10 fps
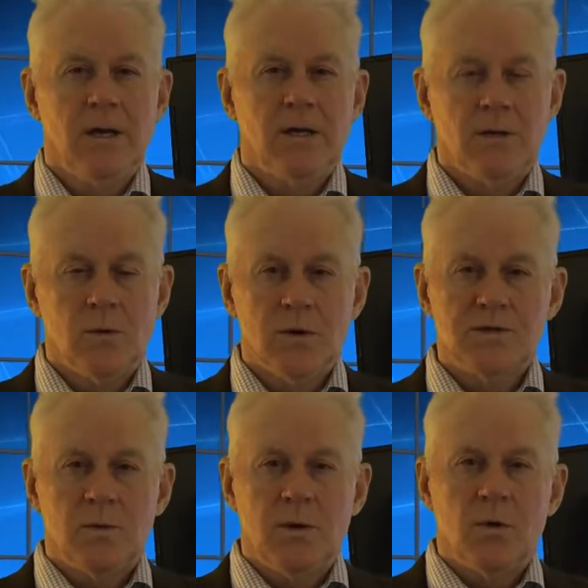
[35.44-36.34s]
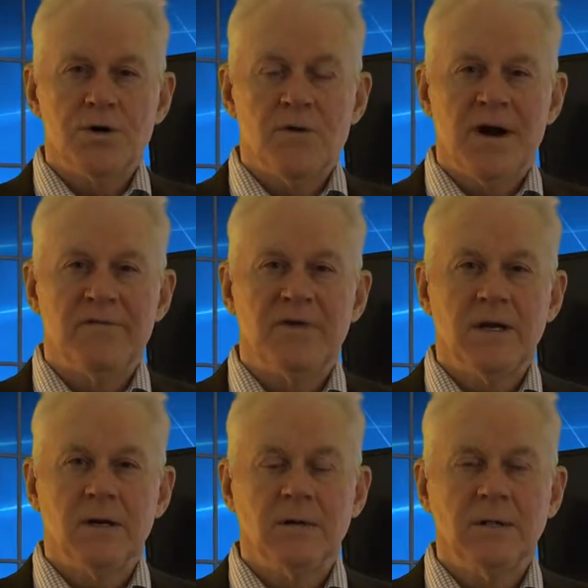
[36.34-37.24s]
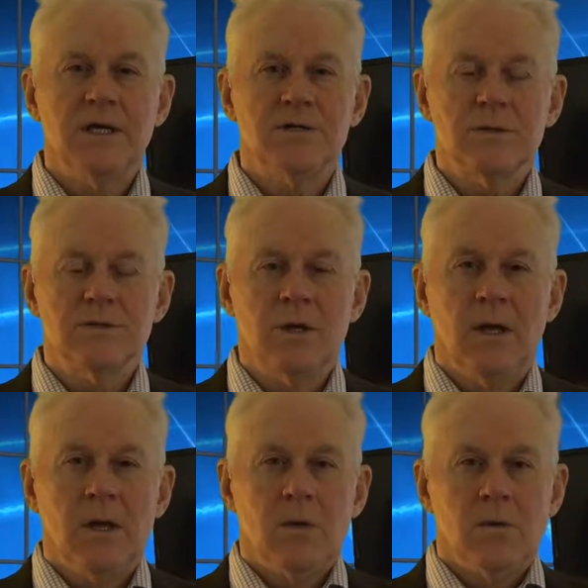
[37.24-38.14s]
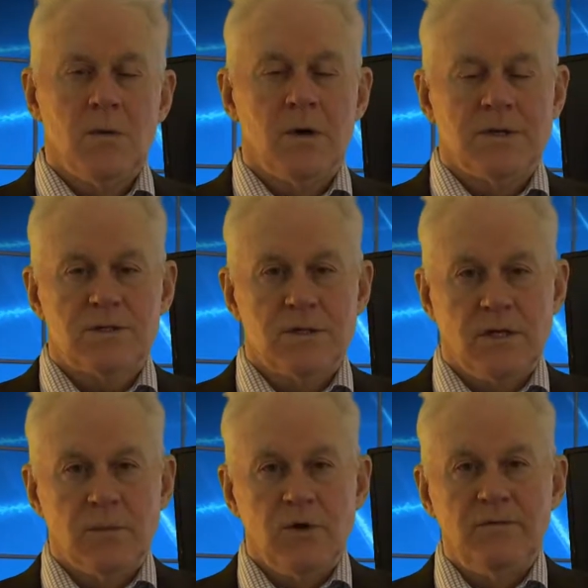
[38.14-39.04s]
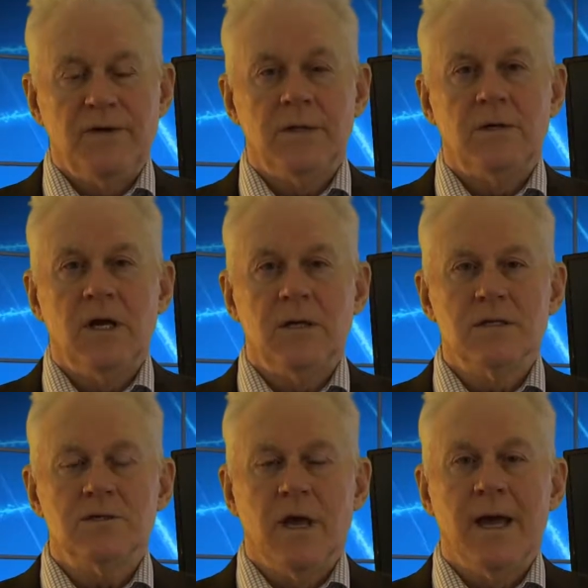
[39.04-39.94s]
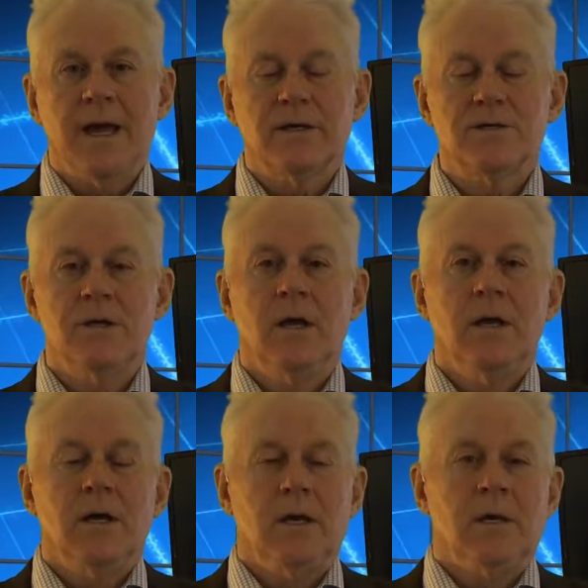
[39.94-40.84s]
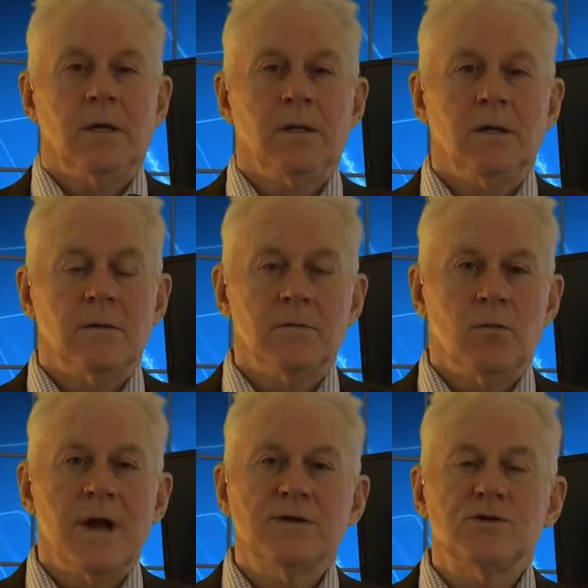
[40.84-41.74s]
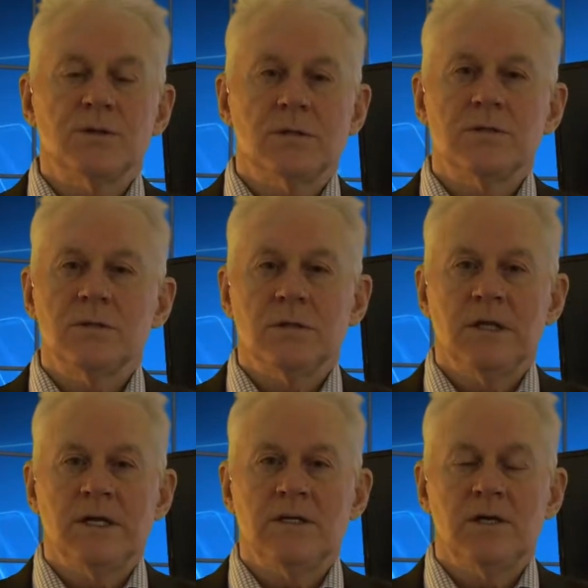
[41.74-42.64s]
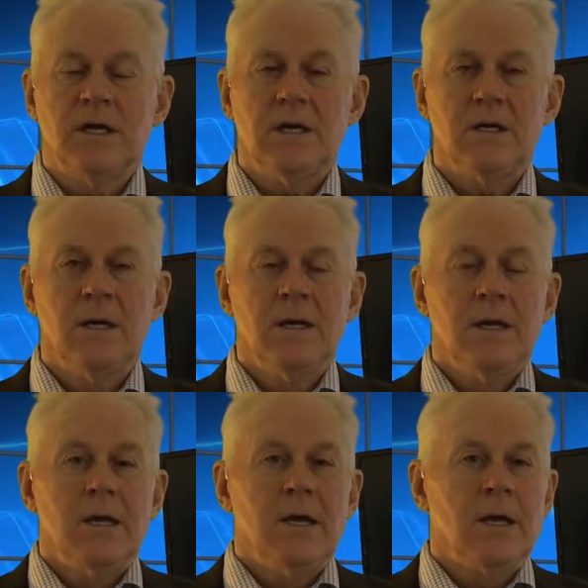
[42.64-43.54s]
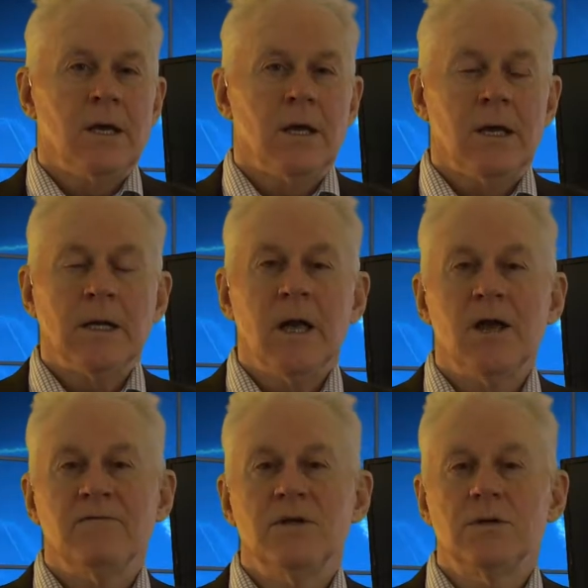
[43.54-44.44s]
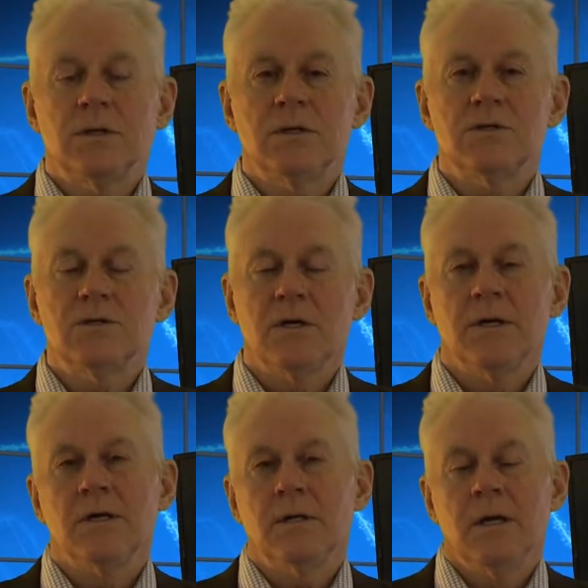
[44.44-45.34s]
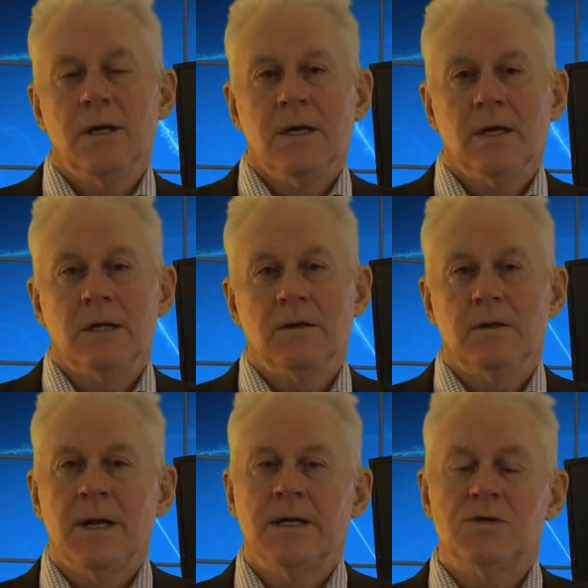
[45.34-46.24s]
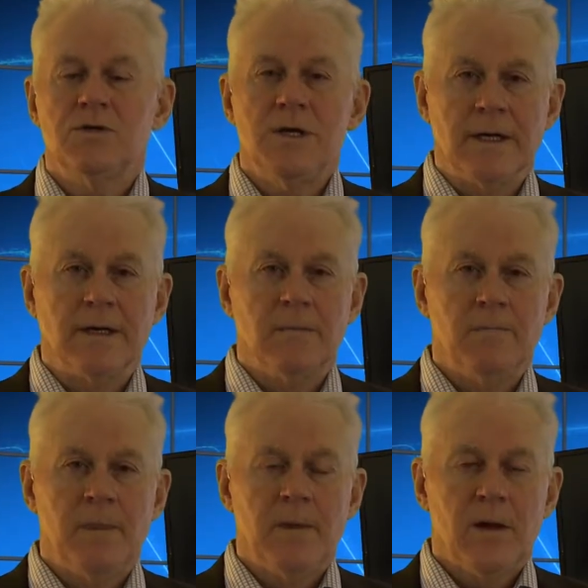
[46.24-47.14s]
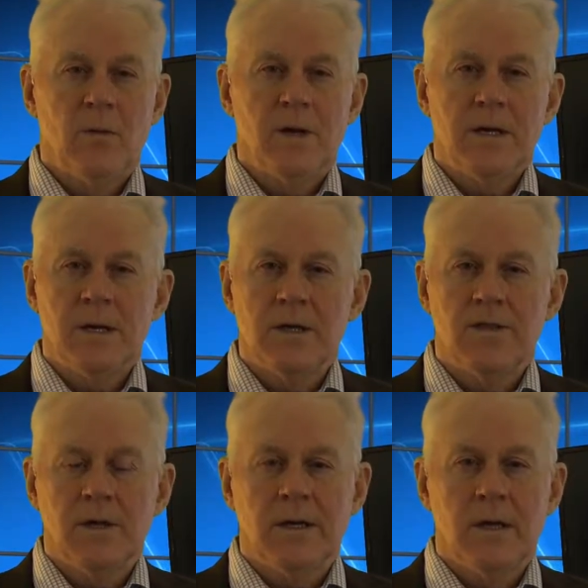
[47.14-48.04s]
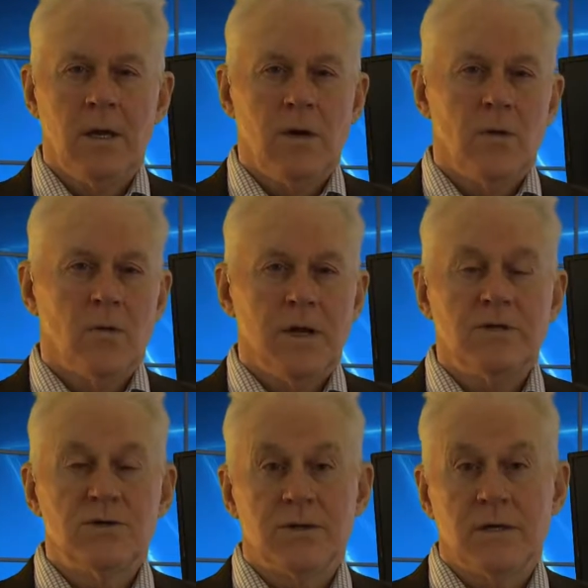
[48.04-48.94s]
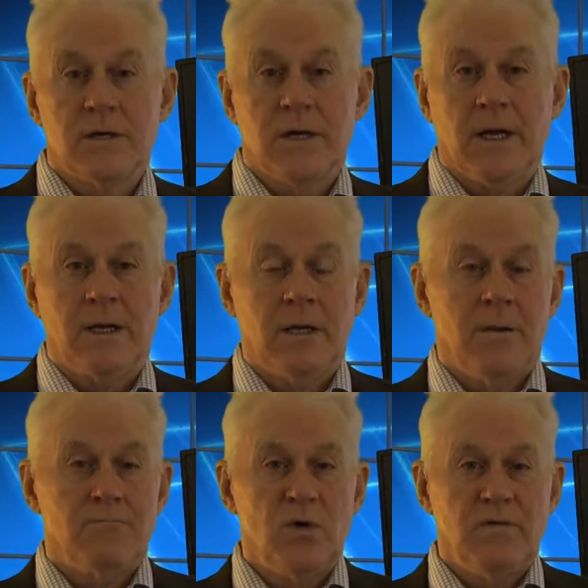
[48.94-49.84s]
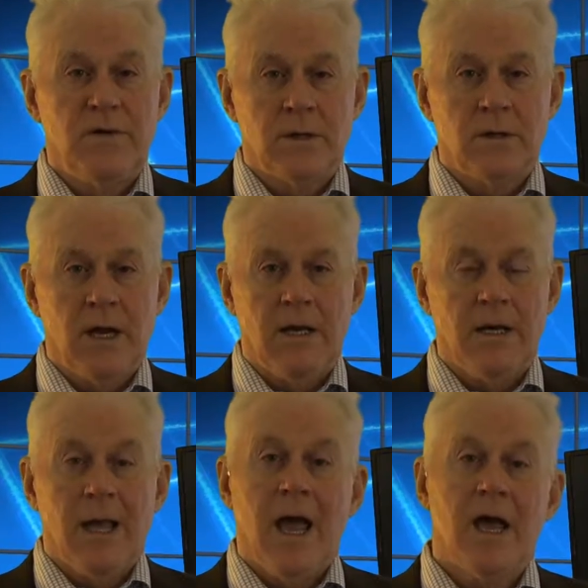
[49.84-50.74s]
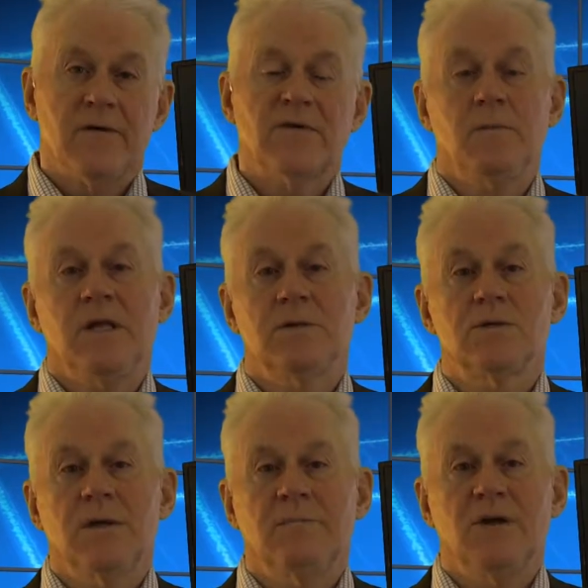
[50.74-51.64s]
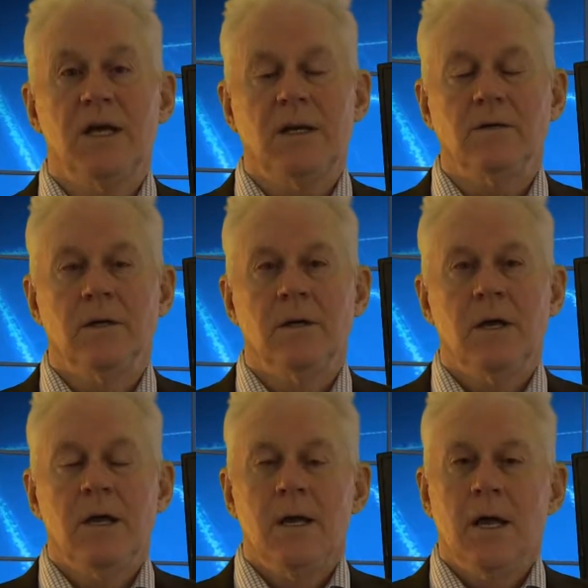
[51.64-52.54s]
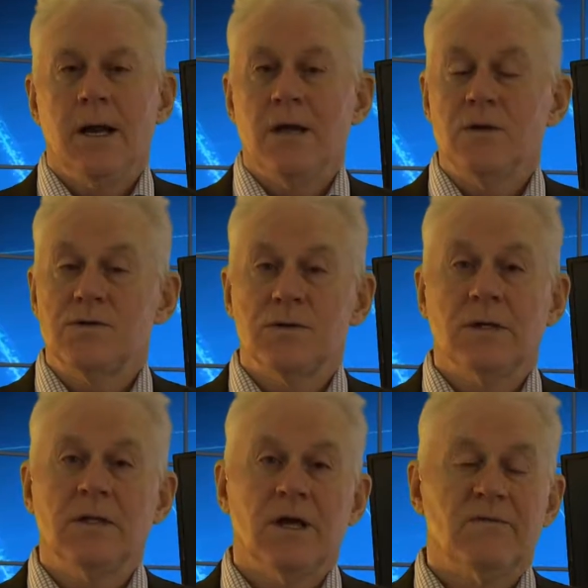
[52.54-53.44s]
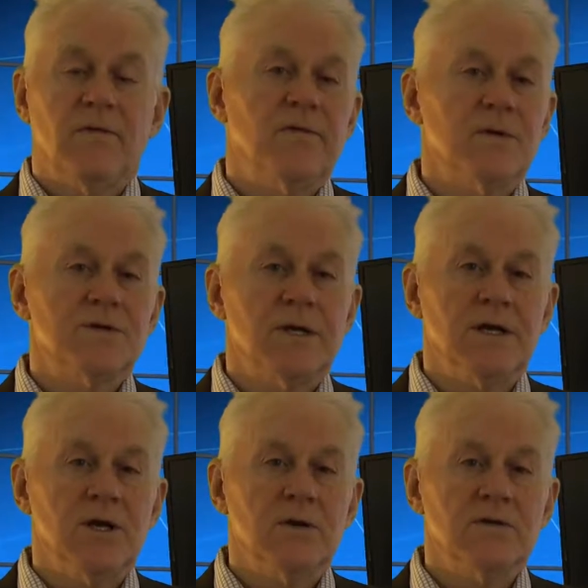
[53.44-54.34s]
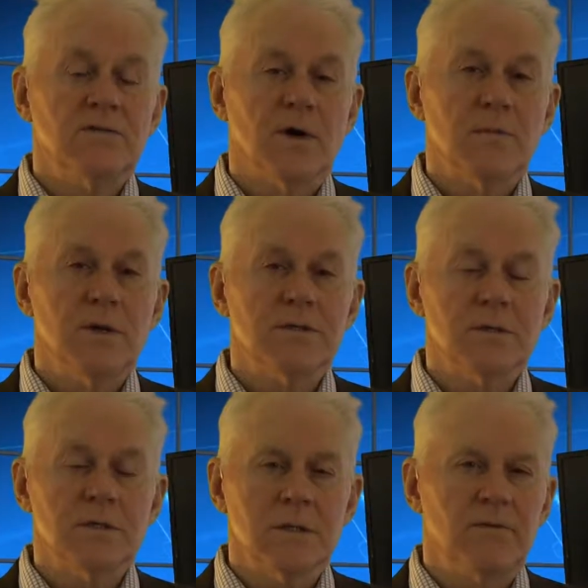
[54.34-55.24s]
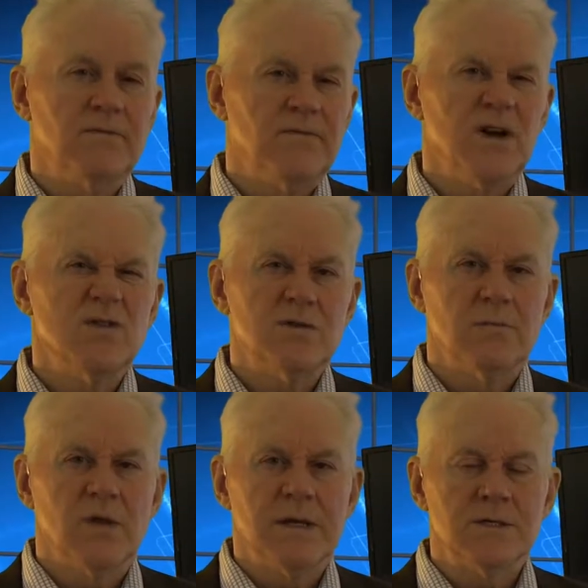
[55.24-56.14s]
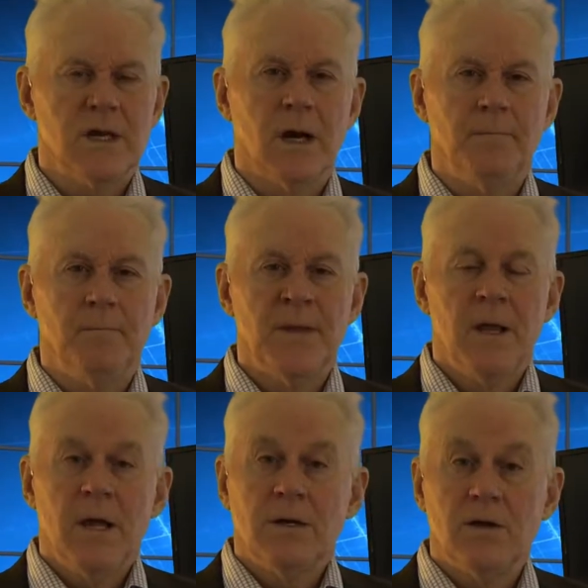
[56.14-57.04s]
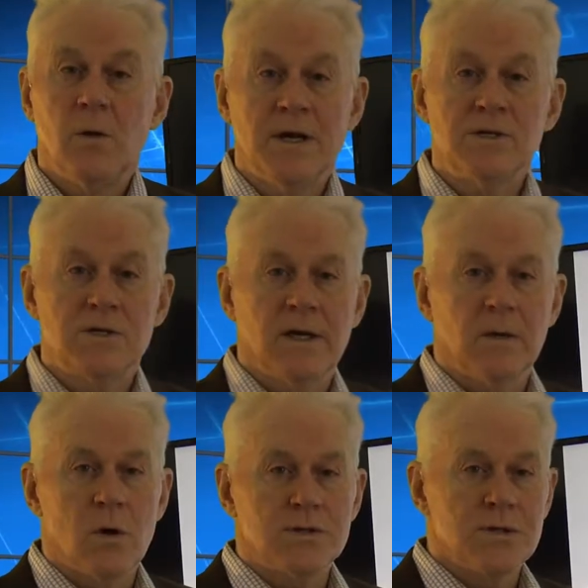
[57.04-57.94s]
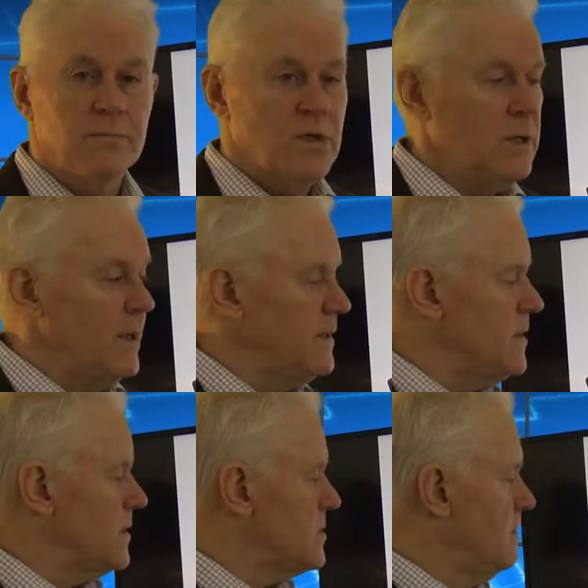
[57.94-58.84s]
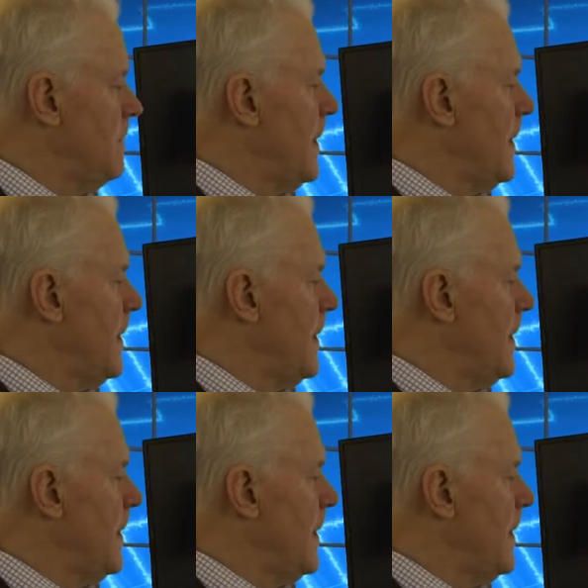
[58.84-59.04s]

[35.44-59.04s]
In other words, when we're drafting our leases, we want to say the move-in date is X and the rent starts on that date and have the tenant sign it and, and it's done. And we kind of think rent start date, move-in date have to be the same date. And I used to think that for the first 10 years of our business, then figured some things out. Another way to say it goes something like this.